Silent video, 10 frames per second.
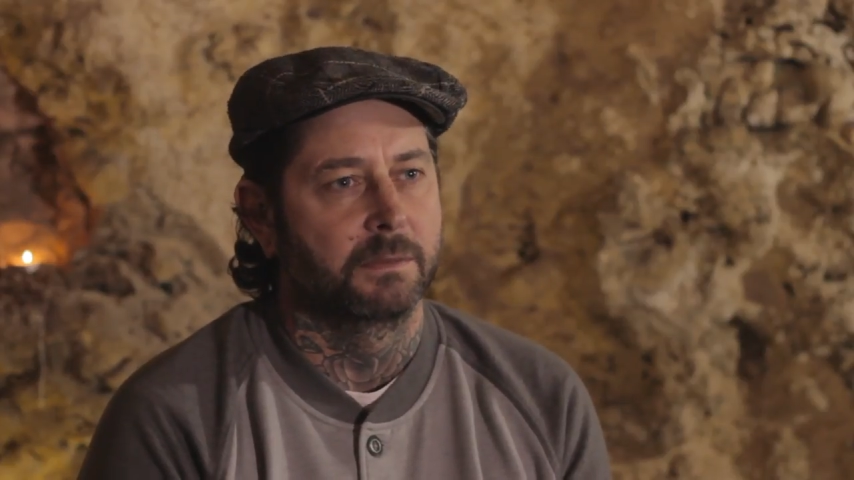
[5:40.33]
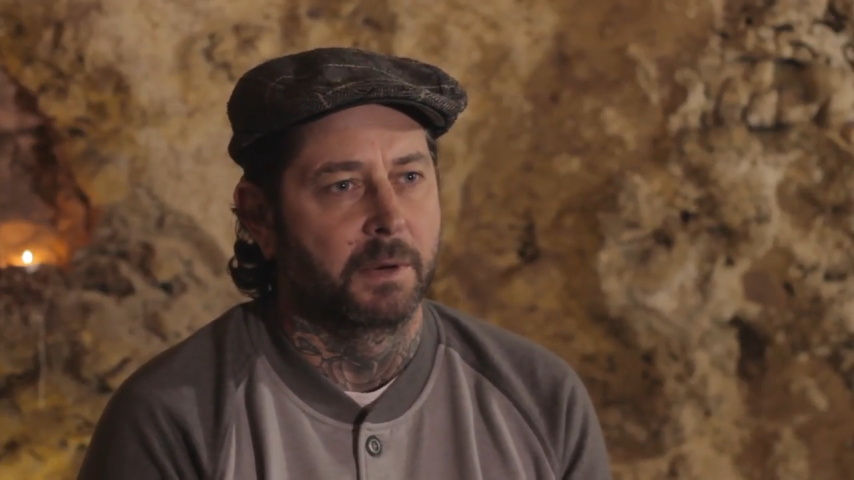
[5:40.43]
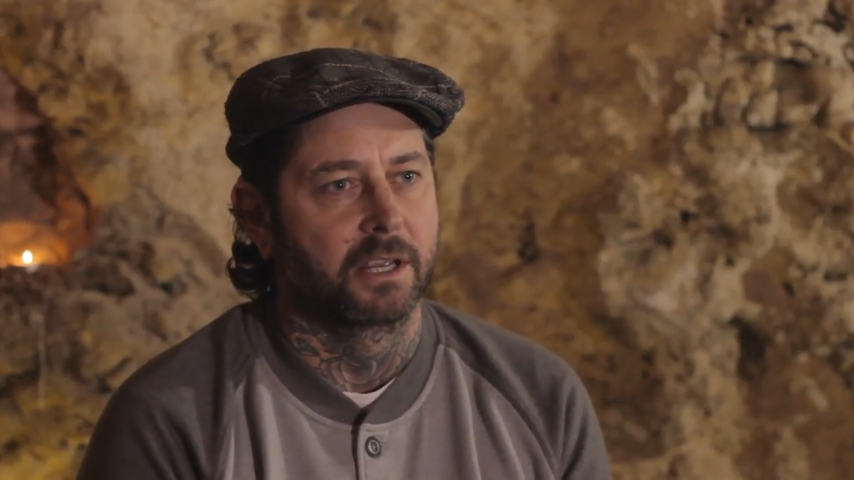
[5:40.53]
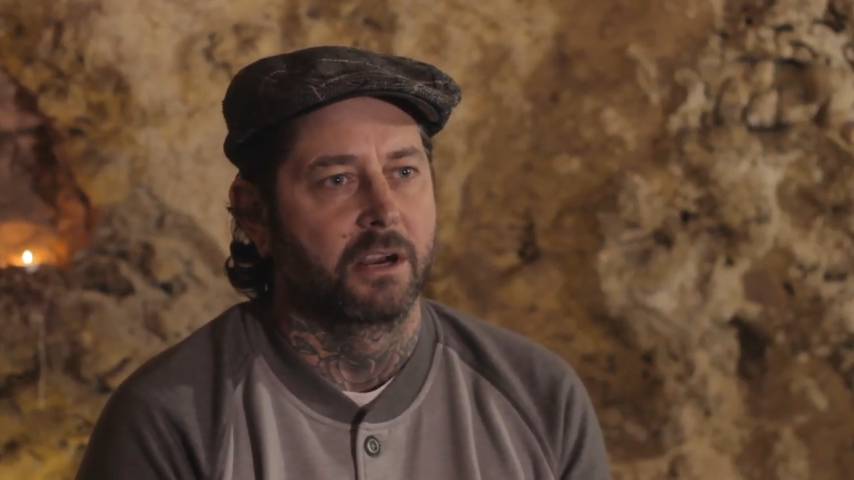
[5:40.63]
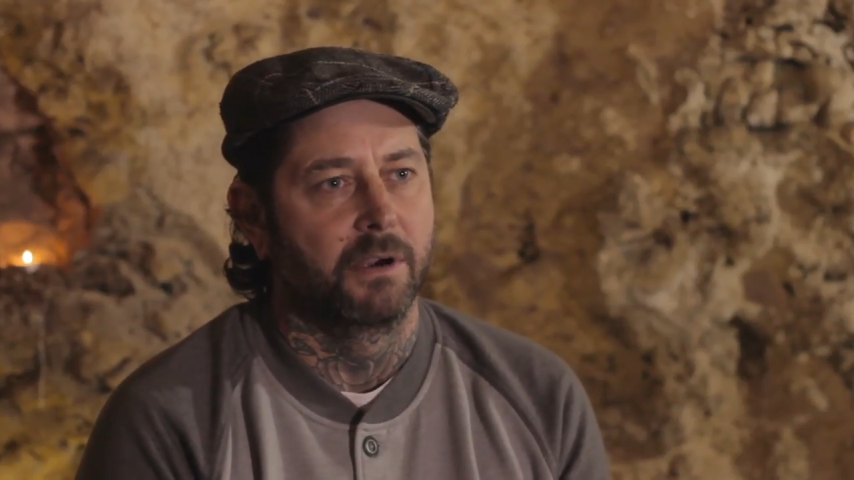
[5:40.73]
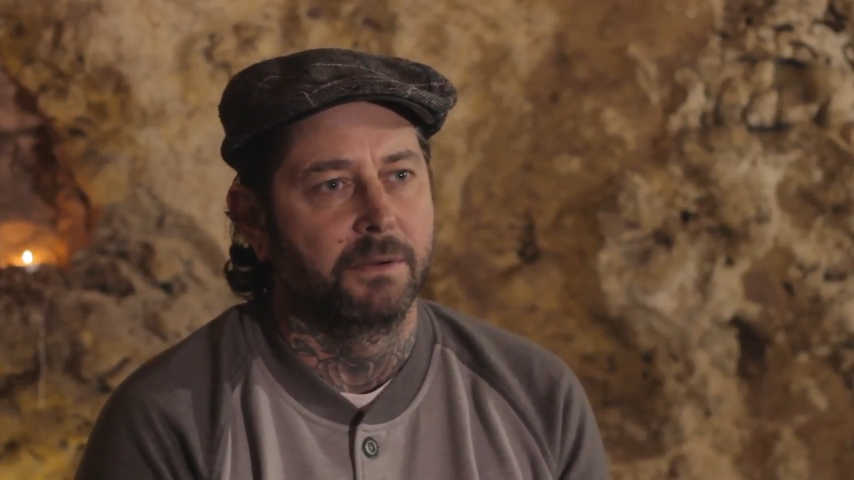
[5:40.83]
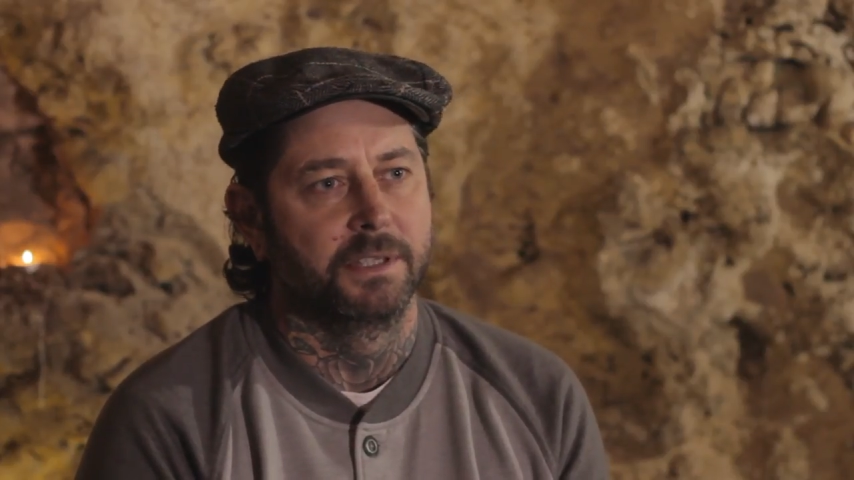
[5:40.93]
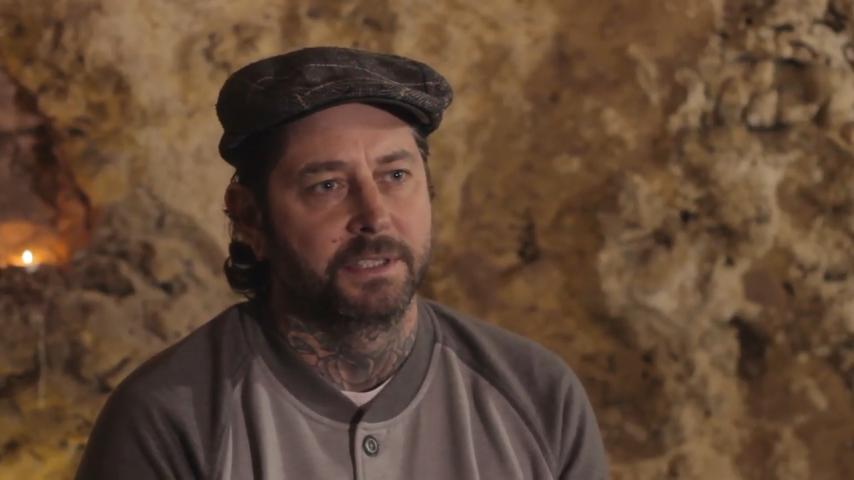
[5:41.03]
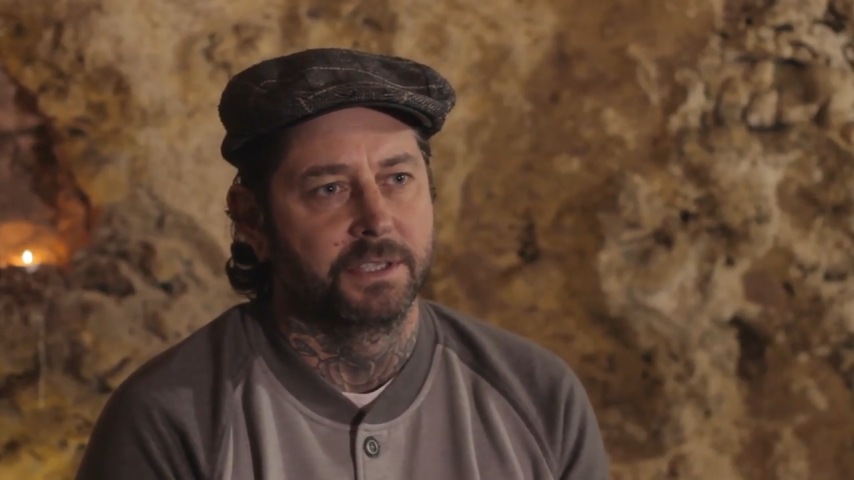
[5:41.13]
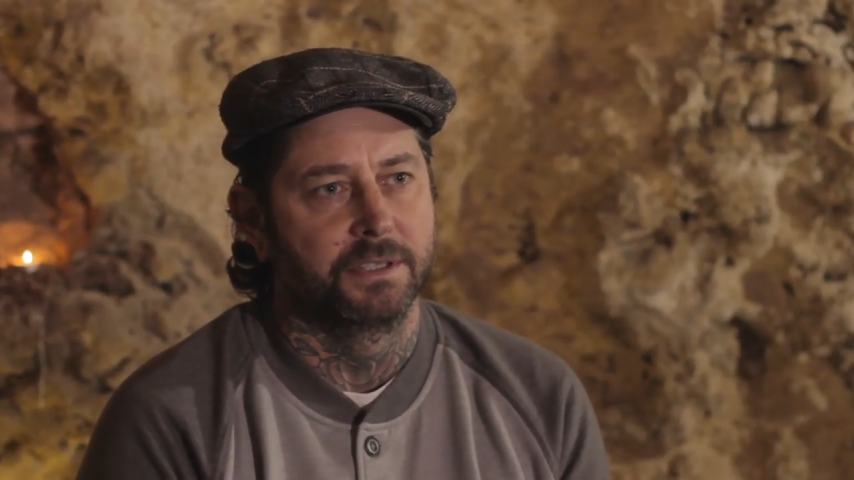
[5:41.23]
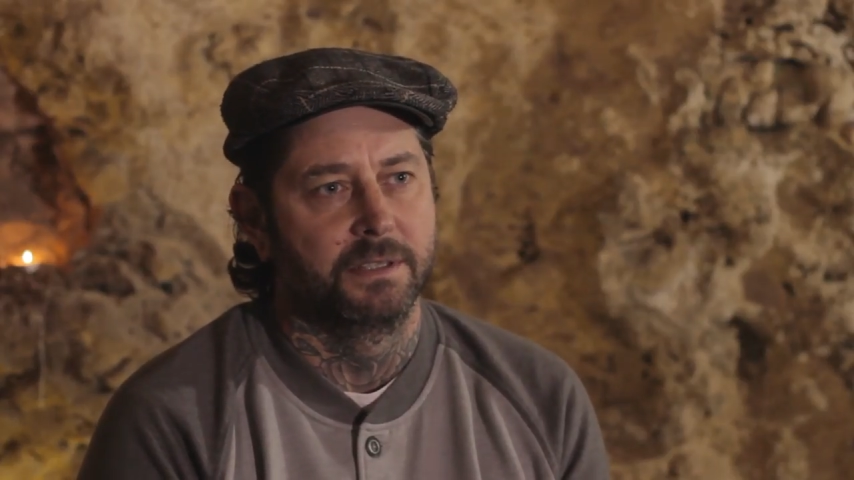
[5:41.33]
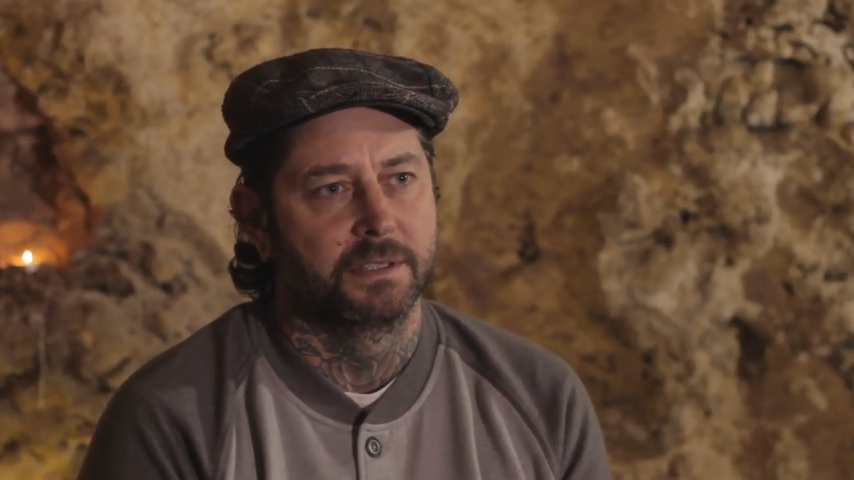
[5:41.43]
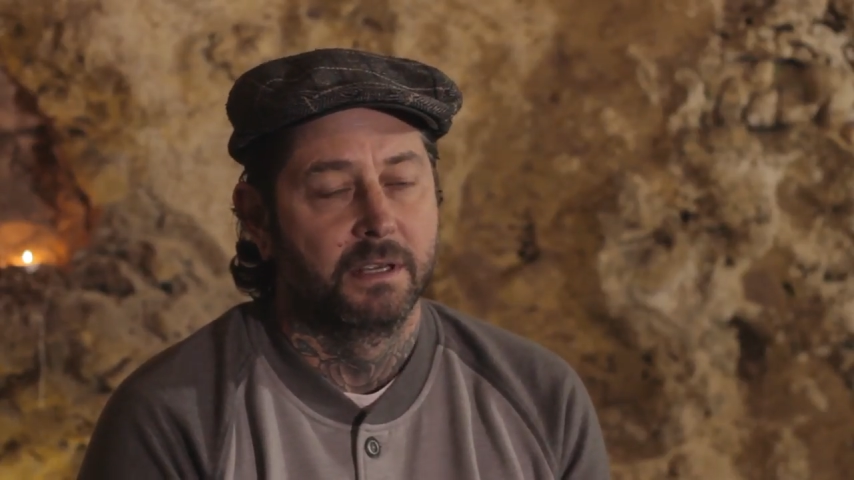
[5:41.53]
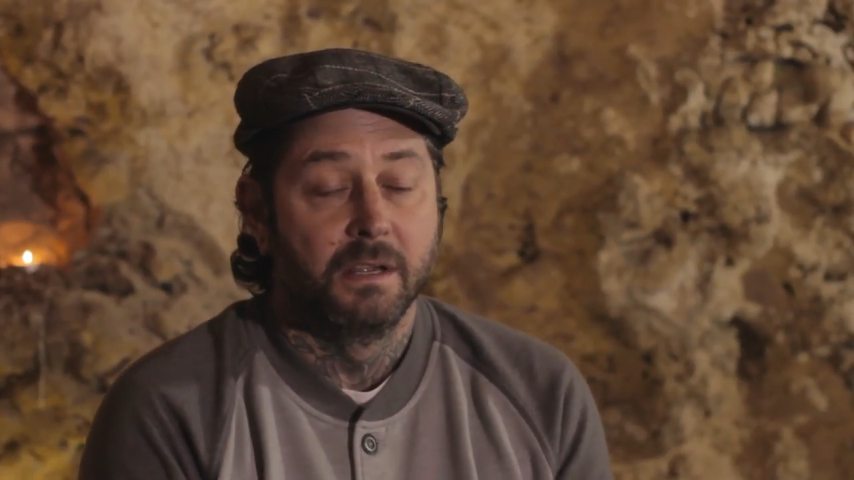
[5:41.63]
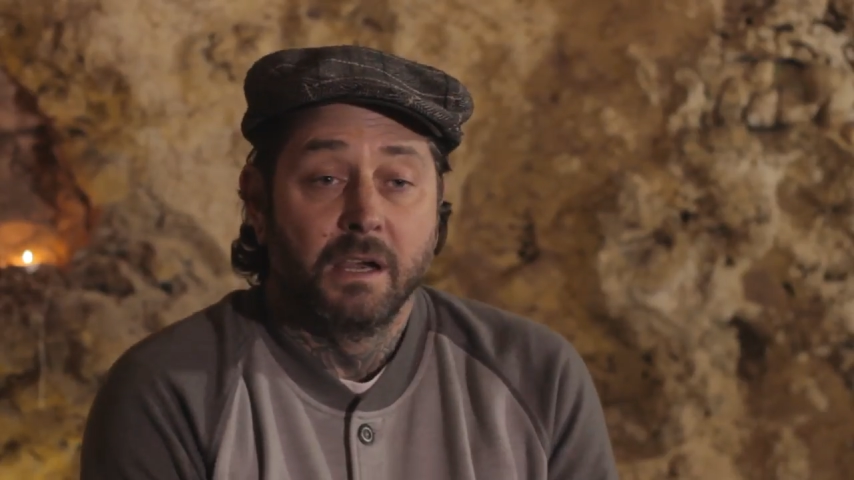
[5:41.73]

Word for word: to make our own decisions.